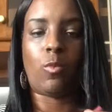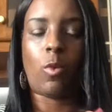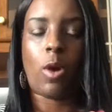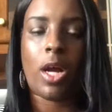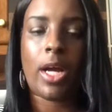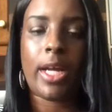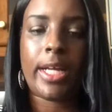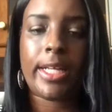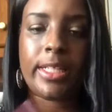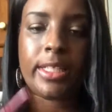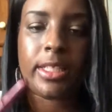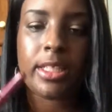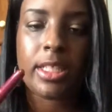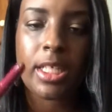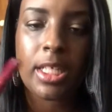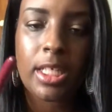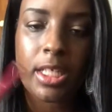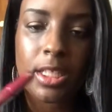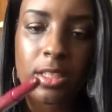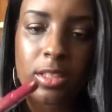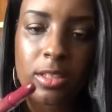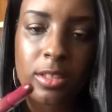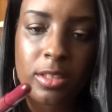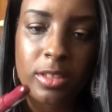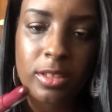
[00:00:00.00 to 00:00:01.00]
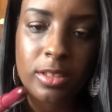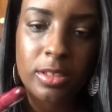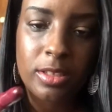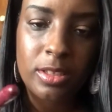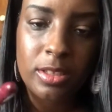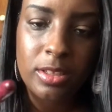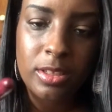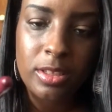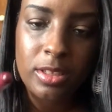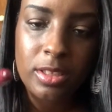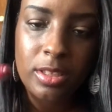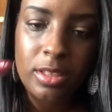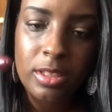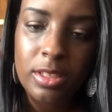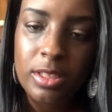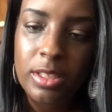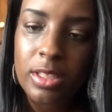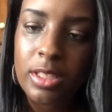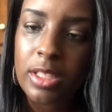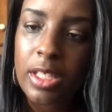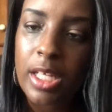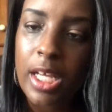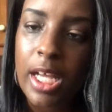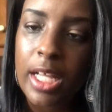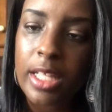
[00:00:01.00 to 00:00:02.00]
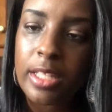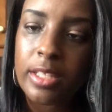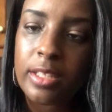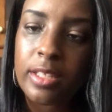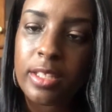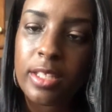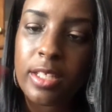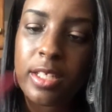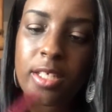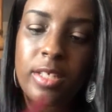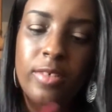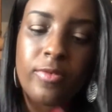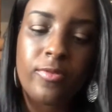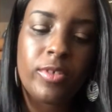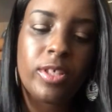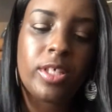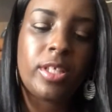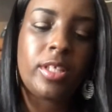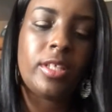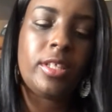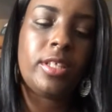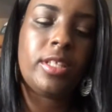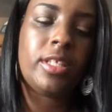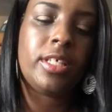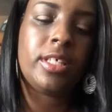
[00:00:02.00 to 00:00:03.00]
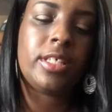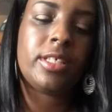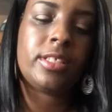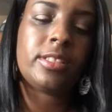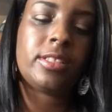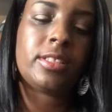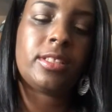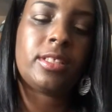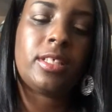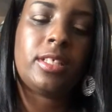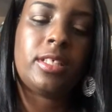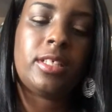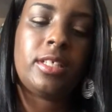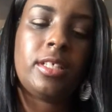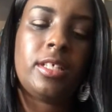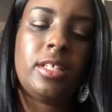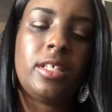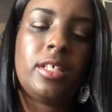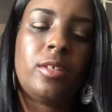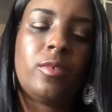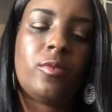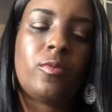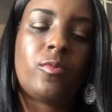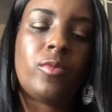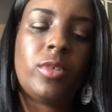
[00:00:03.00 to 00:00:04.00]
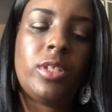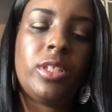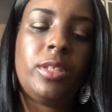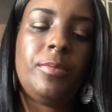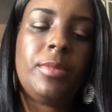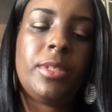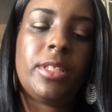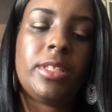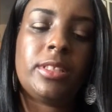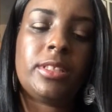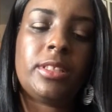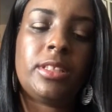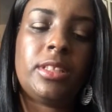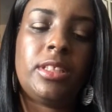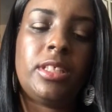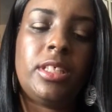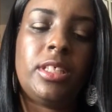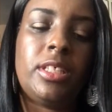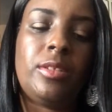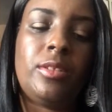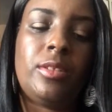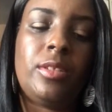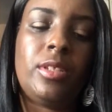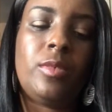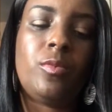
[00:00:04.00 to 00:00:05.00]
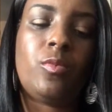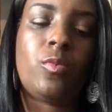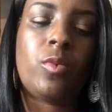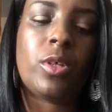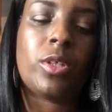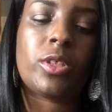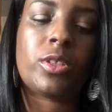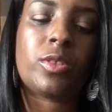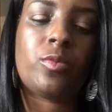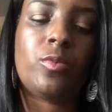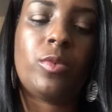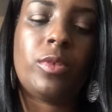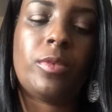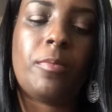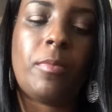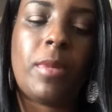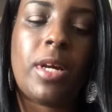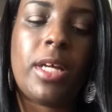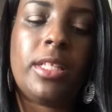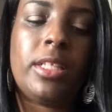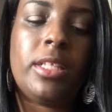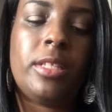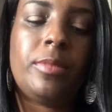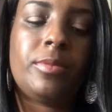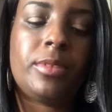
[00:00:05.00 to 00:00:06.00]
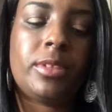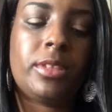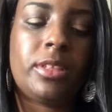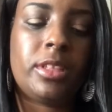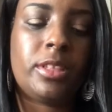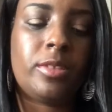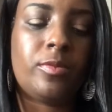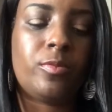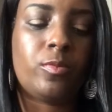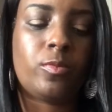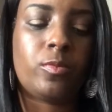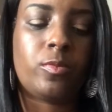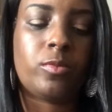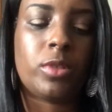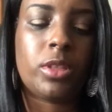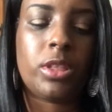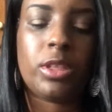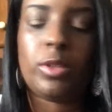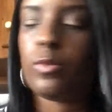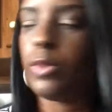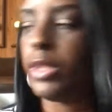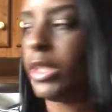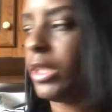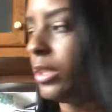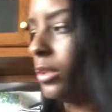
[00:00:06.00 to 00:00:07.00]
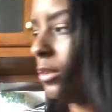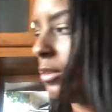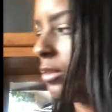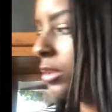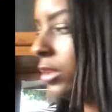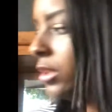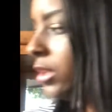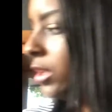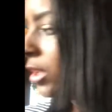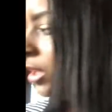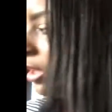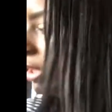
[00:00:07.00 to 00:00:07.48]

wine color. I love this. Really, because it works with my lipstick really well.